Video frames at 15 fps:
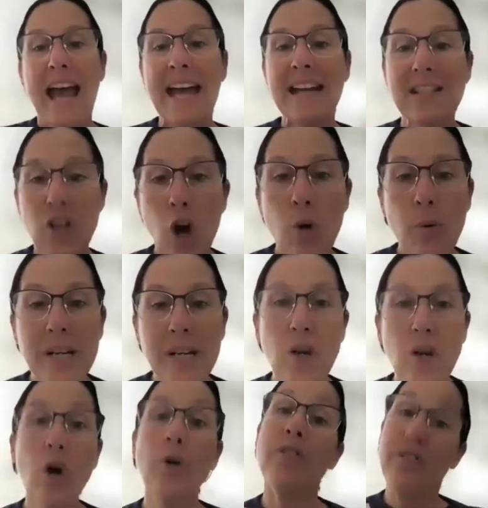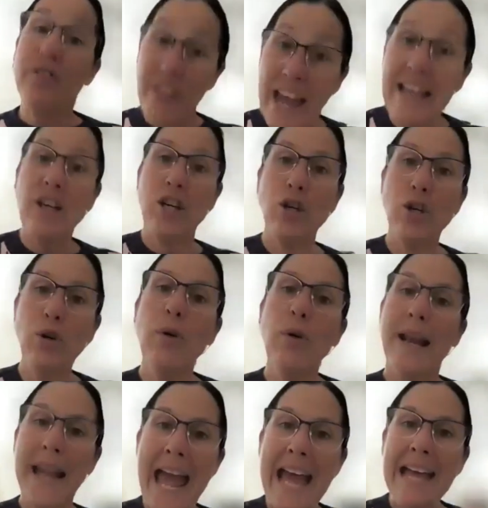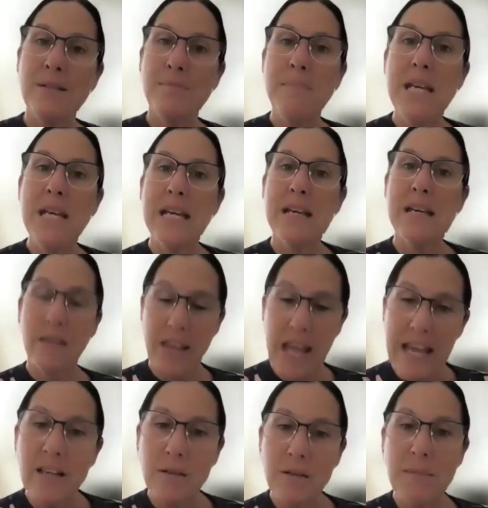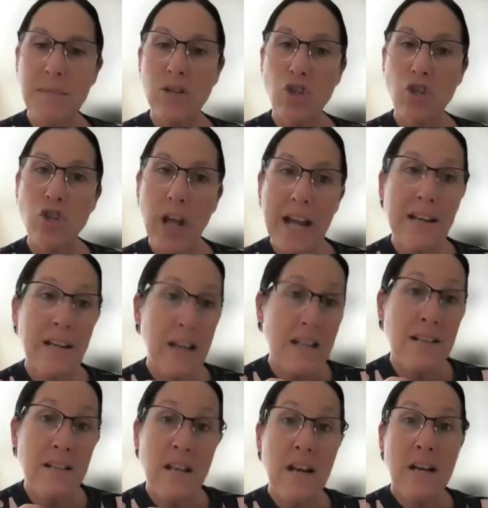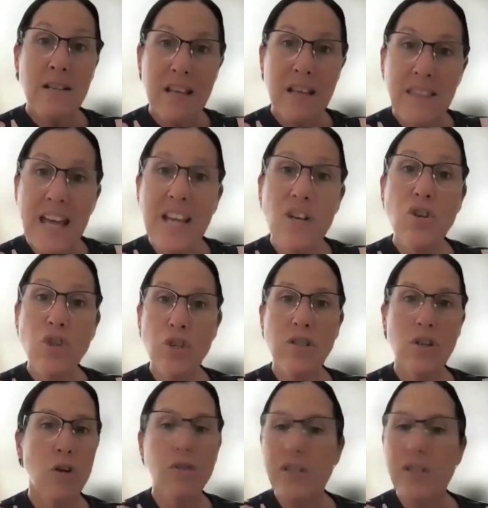and go in and go, thank you, and at me and thank me and say, thank you, Chantal.